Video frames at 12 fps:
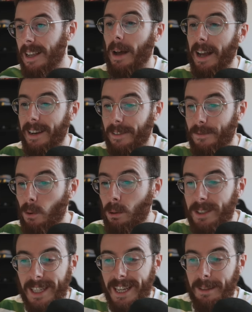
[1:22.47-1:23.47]
But
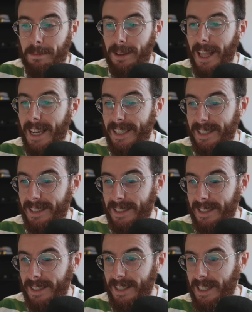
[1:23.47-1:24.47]
14th
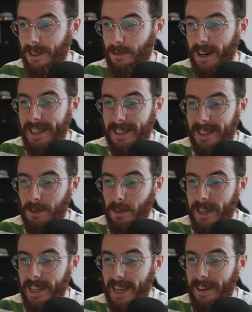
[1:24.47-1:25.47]
place in the race this
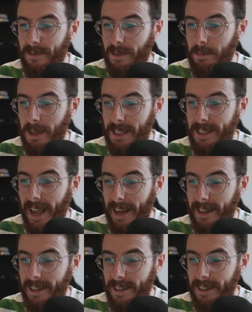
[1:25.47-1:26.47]
weekend for Big
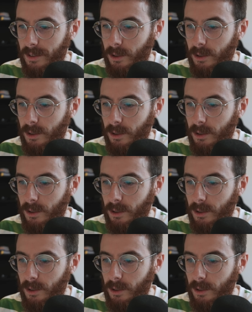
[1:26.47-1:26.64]
Tack.